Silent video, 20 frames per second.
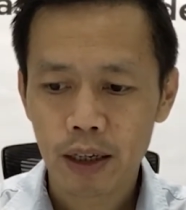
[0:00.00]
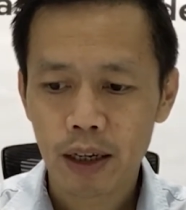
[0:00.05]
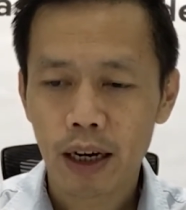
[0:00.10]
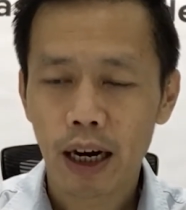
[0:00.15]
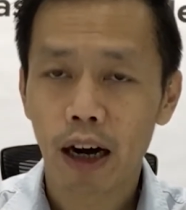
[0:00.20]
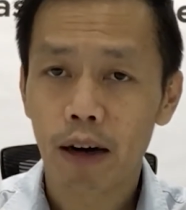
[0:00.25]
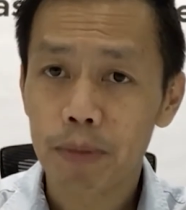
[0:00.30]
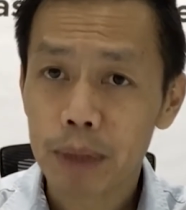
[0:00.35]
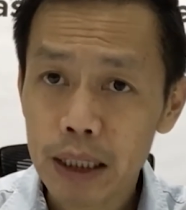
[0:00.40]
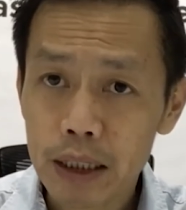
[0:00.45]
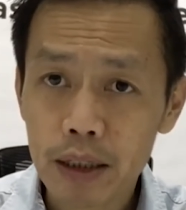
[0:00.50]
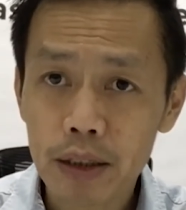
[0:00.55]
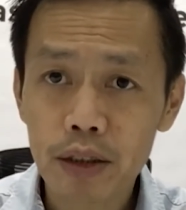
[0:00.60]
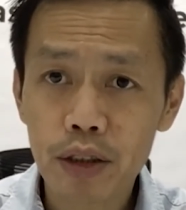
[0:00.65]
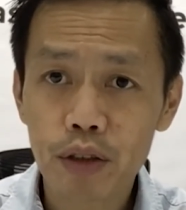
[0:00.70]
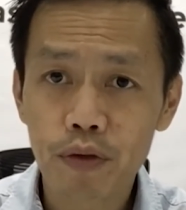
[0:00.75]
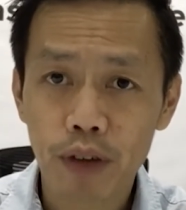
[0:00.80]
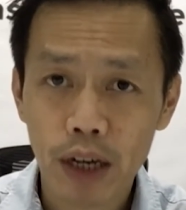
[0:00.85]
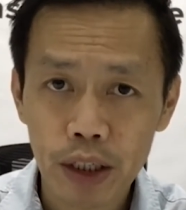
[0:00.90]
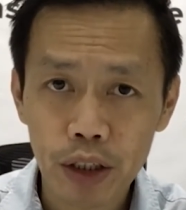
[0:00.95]
Our meetings
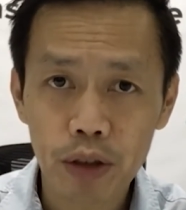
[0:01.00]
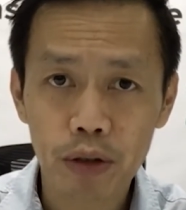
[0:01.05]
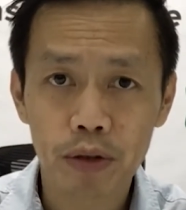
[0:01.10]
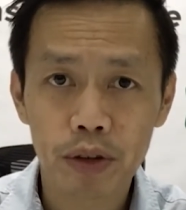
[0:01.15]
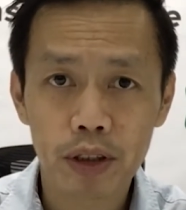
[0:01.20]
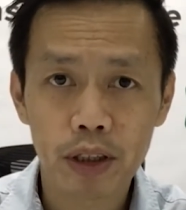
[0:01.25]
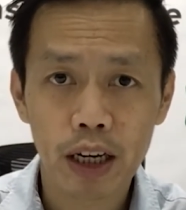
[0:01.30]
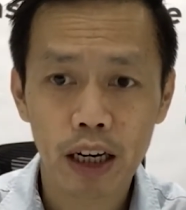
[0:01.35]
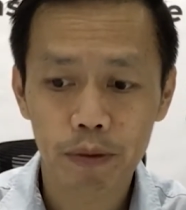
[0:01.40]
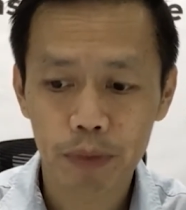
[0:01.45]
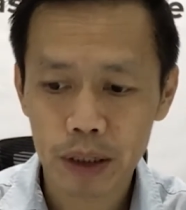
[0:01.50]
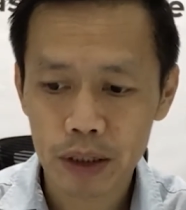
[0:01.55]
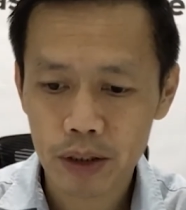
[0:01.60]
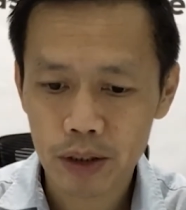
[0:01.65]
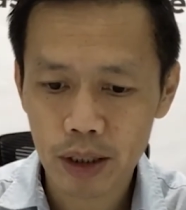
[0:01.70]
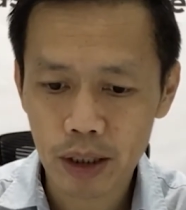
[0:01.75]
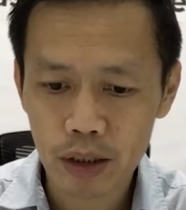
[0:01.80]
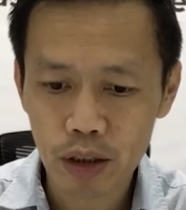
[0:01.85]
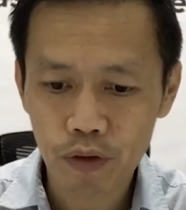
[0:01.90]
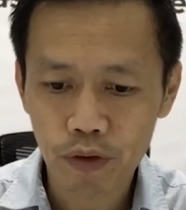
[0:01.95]
venues have been
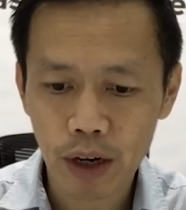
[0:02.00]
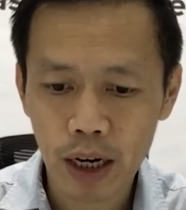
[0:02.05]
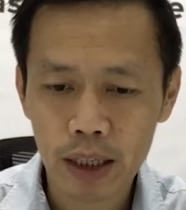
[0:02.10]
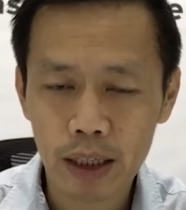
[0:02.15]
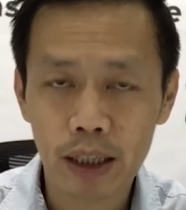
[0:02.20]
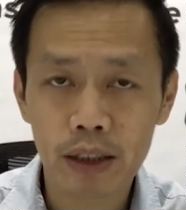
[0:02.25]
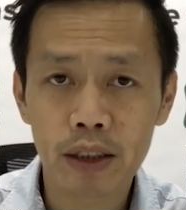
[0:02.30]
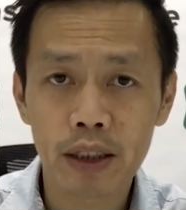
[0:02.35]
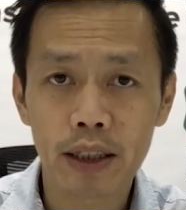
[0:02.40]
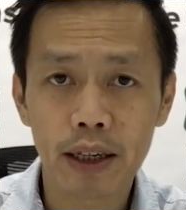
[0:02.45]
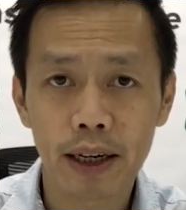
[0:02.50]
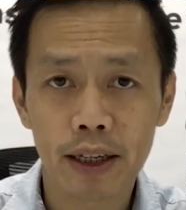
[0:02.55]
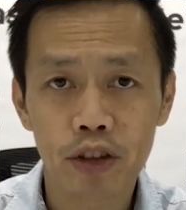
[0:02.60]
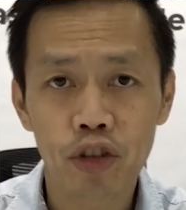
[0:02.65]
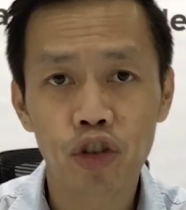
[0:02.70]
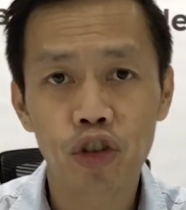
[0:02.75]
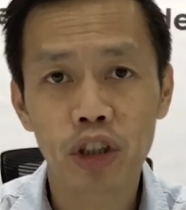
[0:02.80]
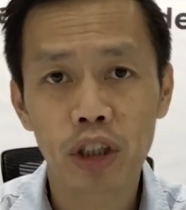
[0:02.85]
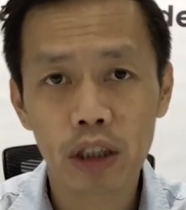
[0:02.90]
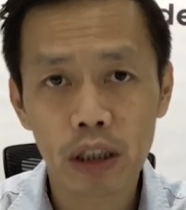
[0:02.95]
certified under
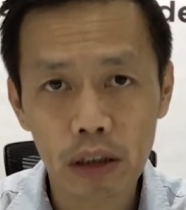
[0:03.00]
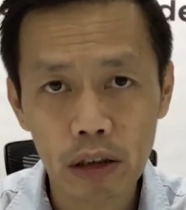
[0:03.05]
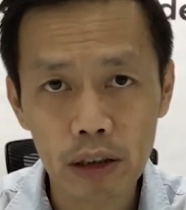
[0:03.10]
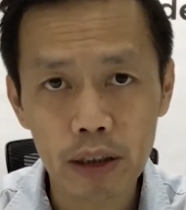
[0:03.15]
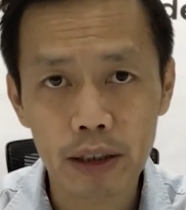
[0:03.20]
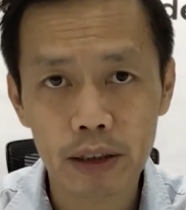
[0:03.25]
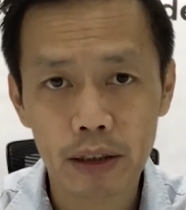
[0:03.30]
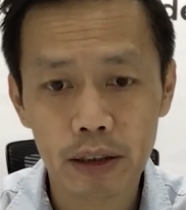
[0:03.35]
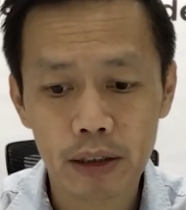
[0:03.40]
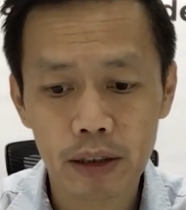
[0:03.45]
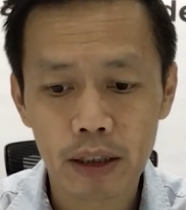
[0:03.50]
SG Clean,